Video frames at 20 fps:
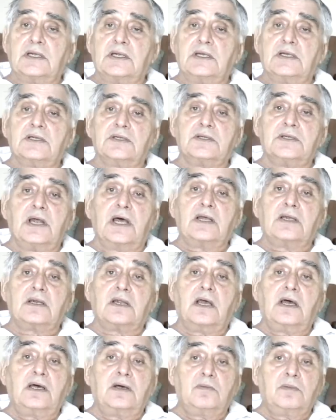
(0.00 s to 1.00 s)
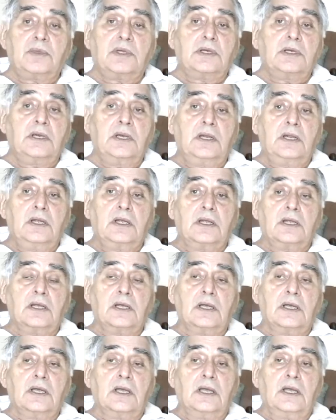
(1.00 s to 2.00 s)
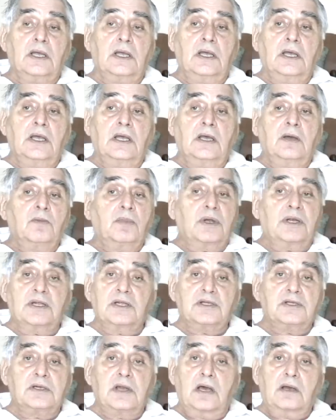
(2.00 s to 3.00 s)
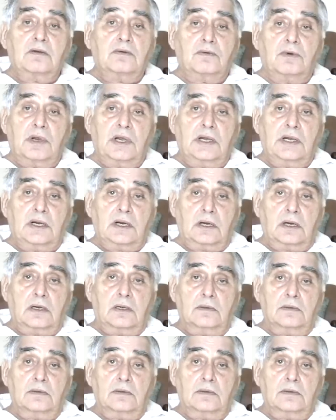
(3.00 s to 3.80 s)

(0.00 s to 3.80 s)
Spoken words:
is not common, but it's not rare.